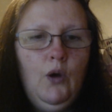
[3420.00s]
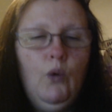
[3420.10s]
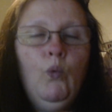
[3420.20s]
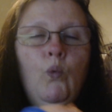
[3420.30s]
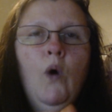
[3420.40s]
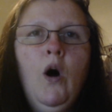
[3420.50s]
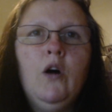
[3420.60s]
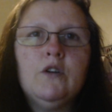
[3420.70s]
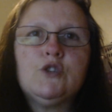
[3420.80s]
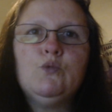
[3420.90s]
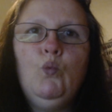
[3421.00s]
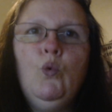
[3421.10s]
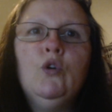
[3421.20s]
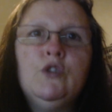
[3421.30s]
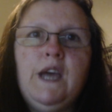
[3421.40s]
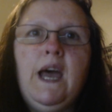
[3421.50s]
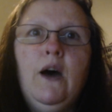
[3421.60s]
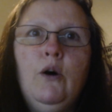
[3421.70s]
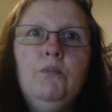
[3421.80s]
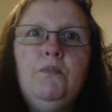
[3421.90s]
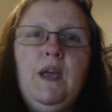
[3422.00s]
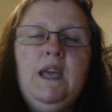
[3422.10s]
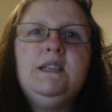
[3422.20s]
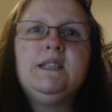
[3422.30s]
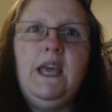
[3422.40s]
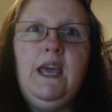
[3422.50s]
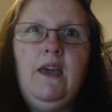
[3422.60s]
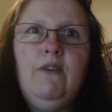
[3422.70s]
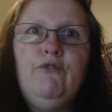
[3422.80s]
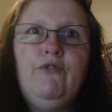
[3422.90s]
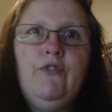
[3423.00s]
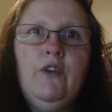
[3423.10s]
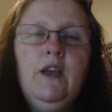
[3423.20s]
what would help is if